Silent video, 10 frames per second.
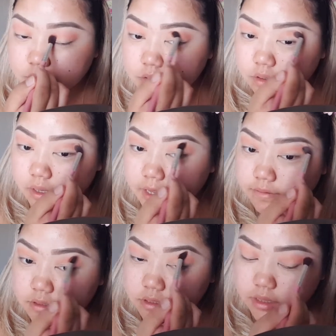So
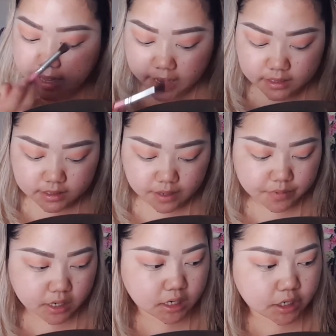after that, I'm
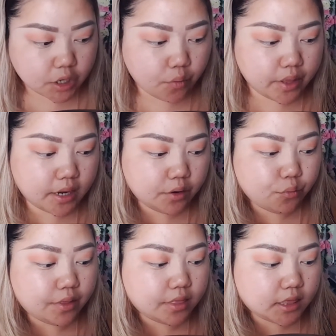gonna go in
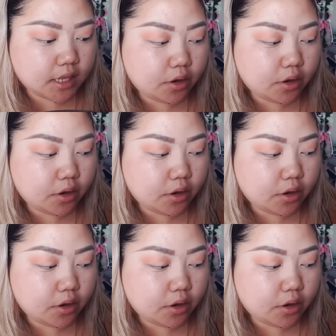with the